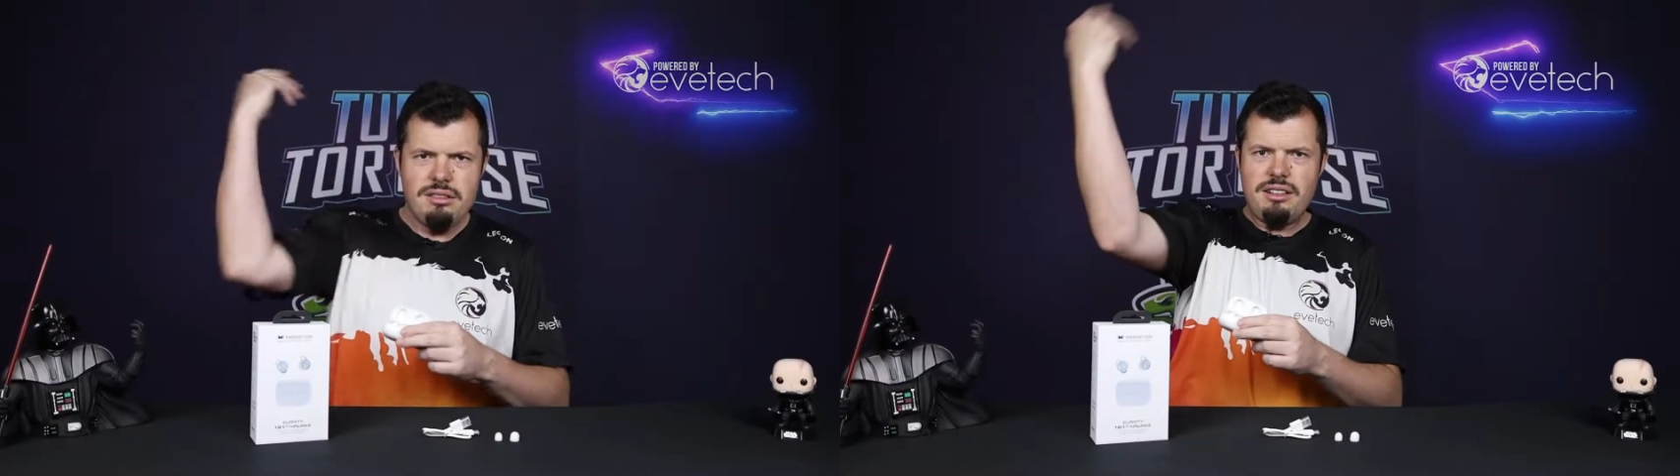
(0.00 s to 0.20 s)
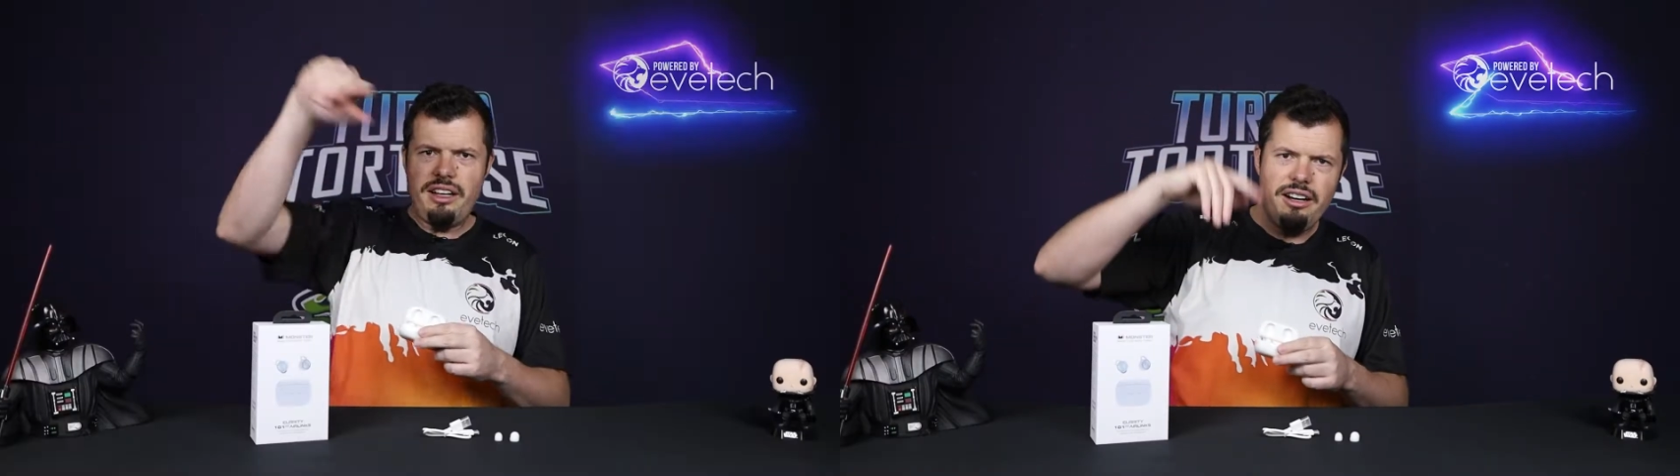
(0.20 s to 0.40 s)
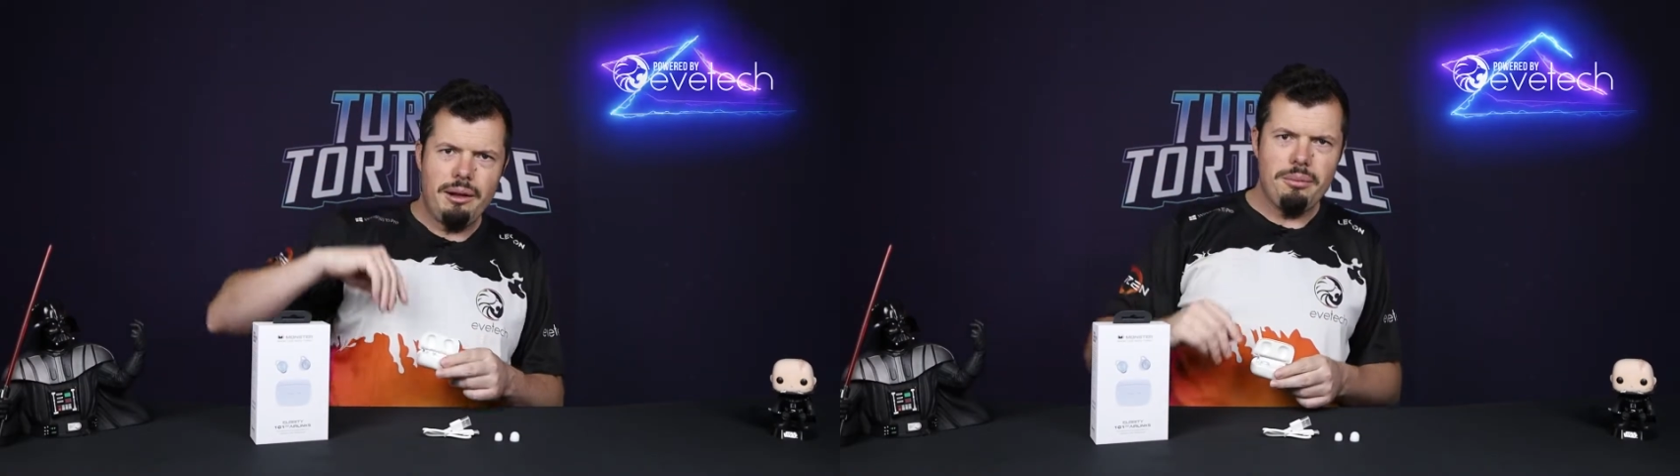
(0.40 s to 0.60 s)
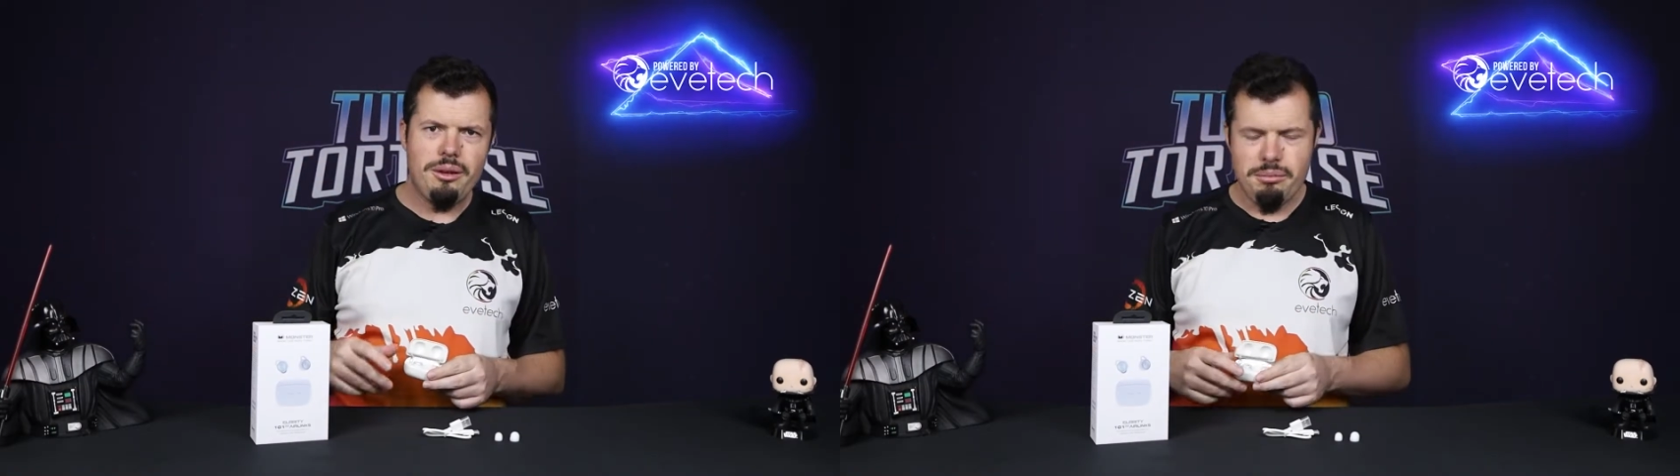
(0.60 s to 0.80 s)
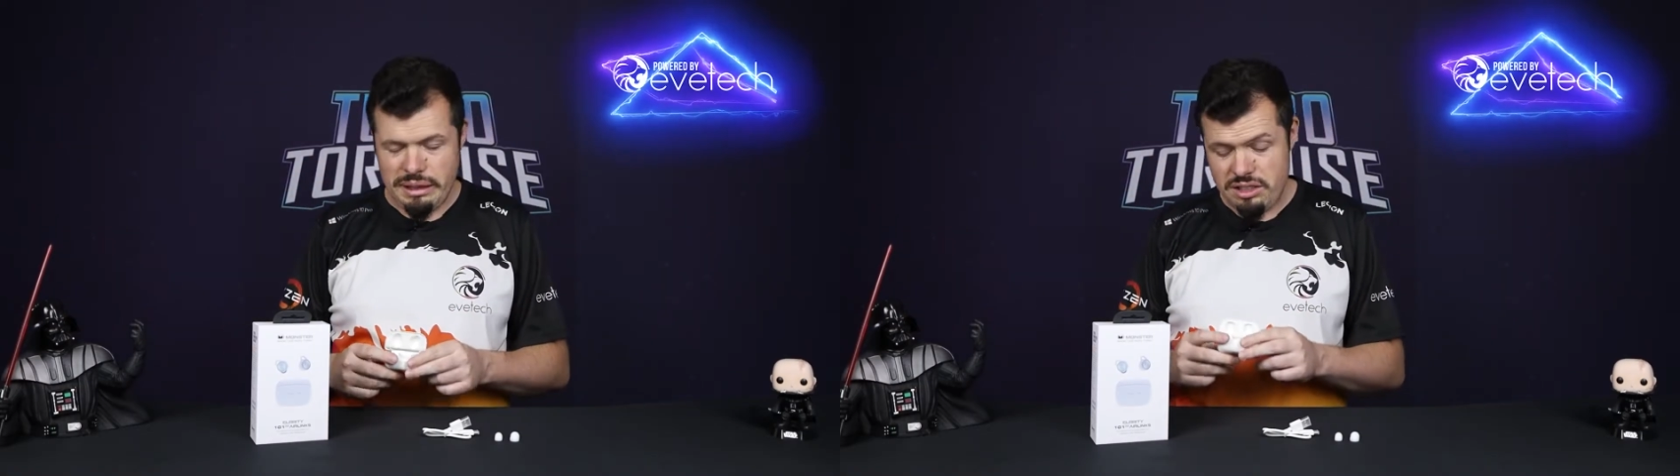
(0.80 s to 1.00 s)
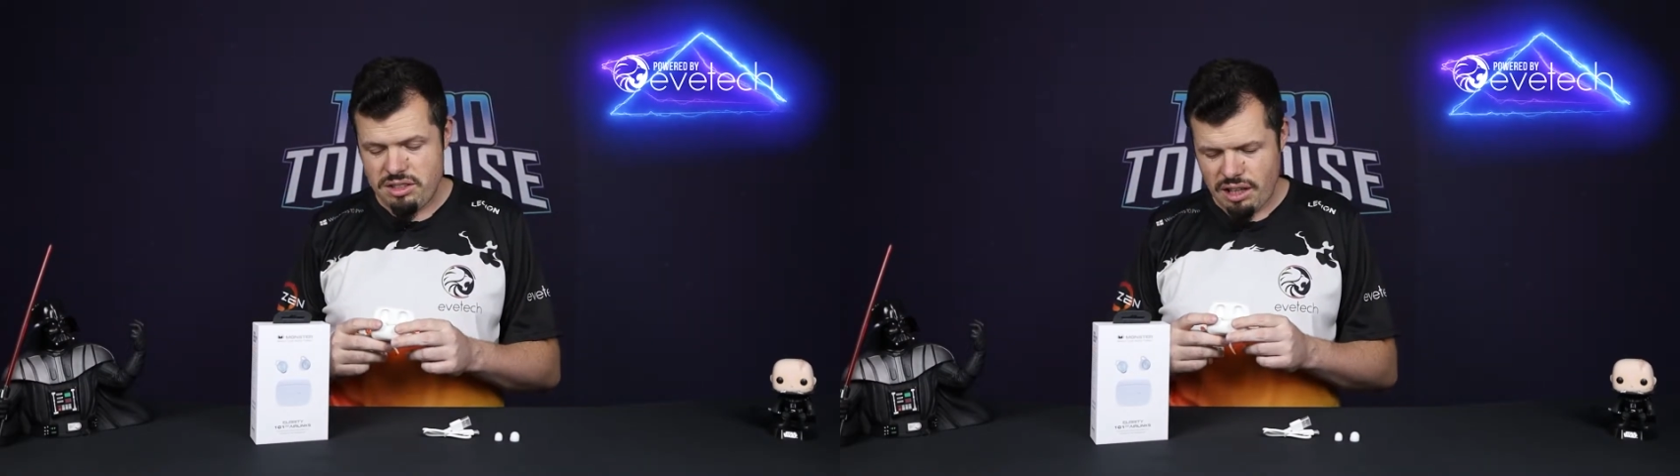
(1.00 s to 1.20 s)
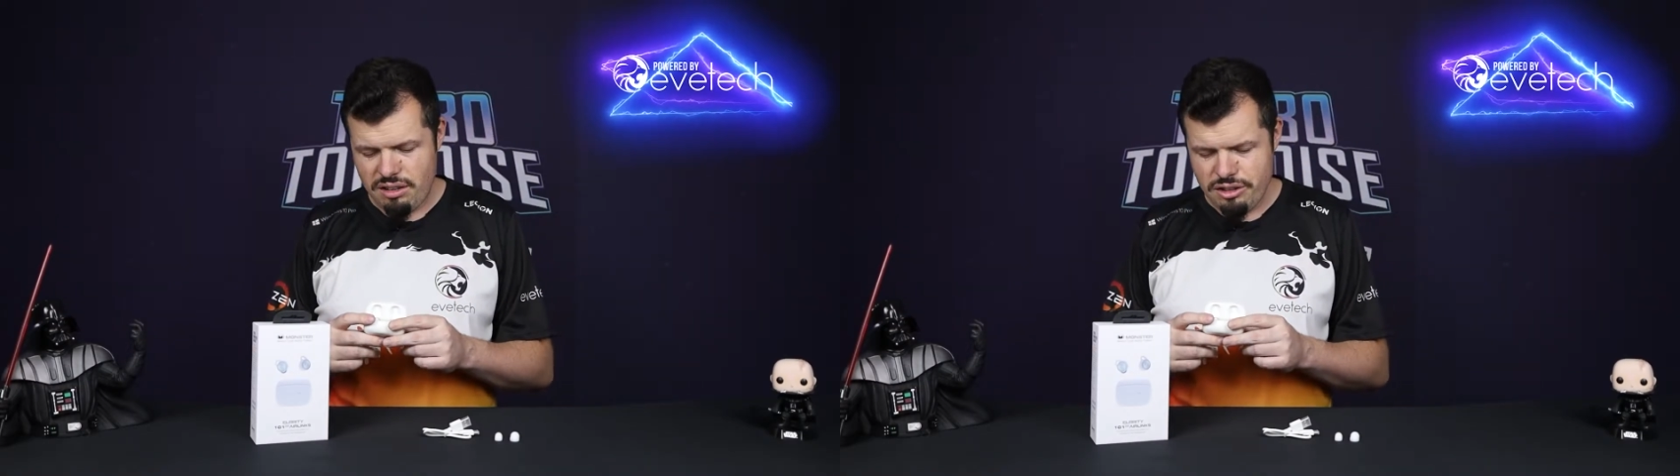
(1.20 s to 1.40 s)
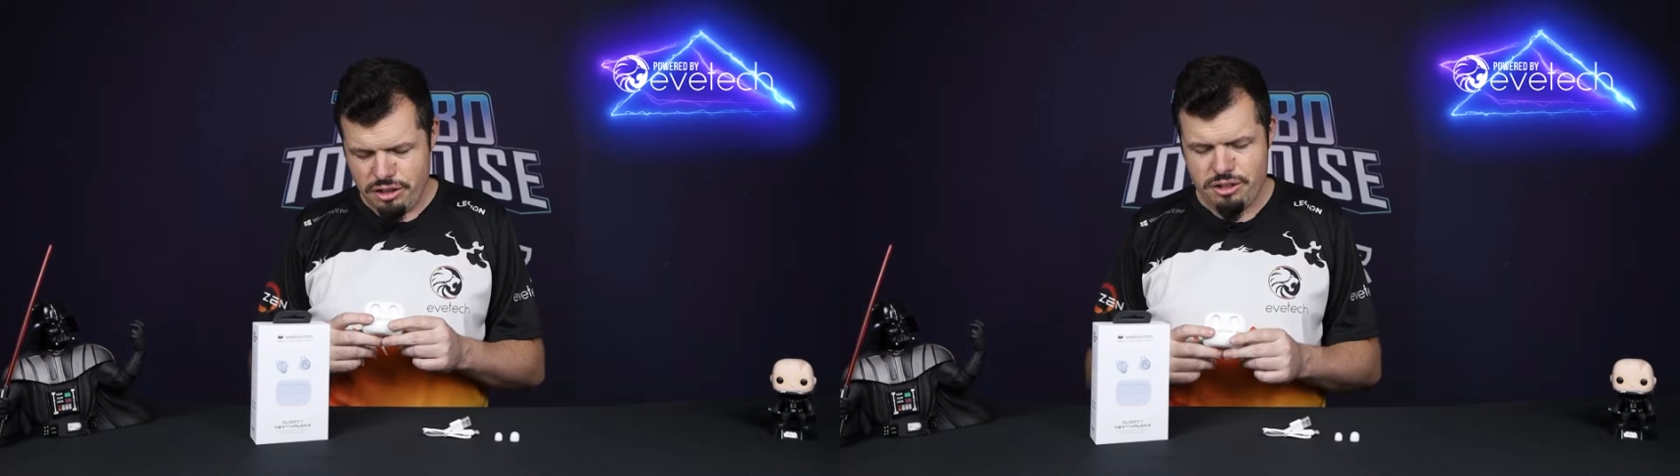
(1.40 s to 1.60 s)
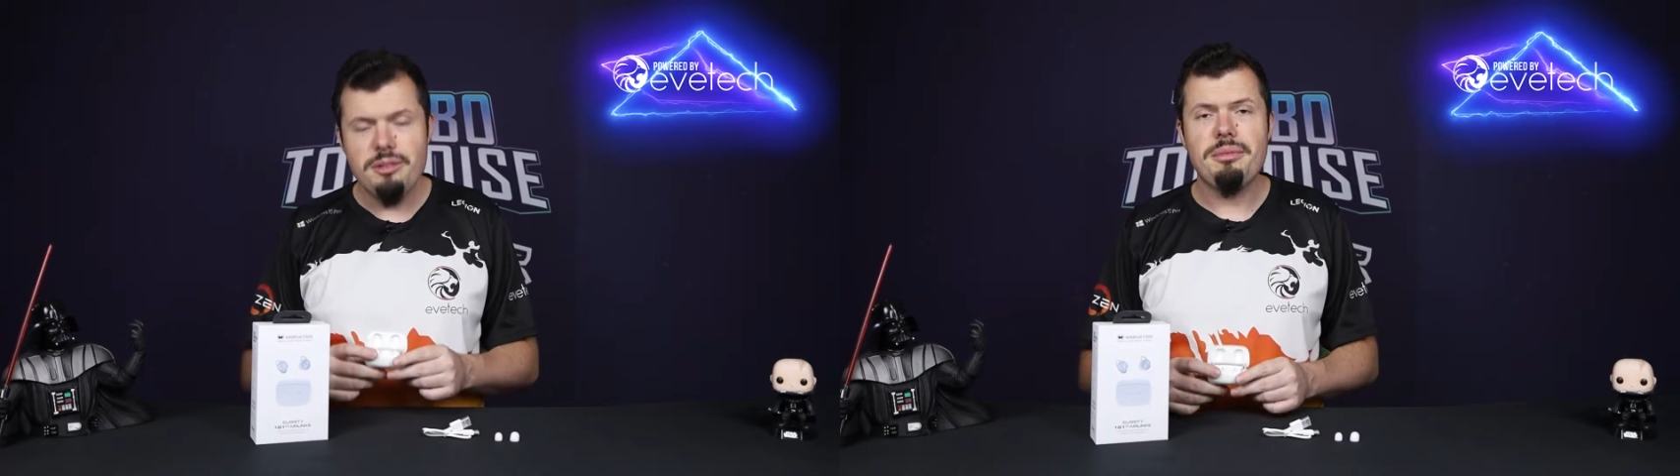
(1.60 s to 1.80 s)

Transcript: Hit it up with a big stick on YouTube.